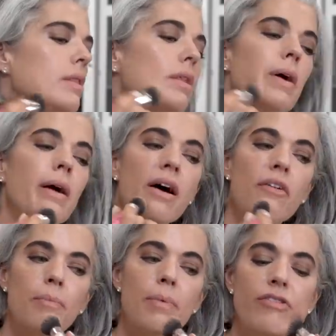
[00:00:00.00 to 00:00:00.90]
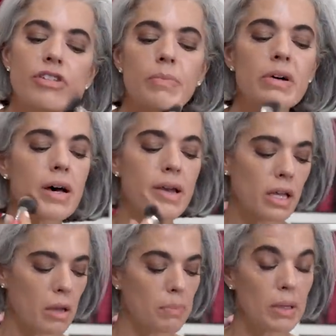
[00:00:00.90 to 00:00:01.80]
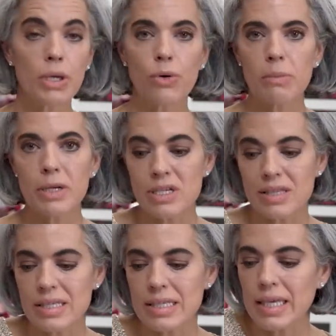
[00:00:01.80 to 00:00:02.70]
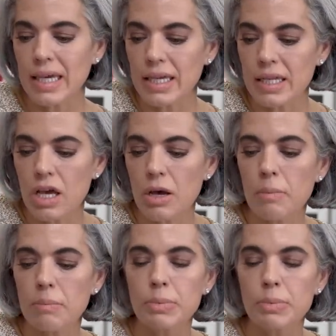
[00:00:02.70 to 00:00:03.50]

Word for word: There I have buffed my B B cream into the skin.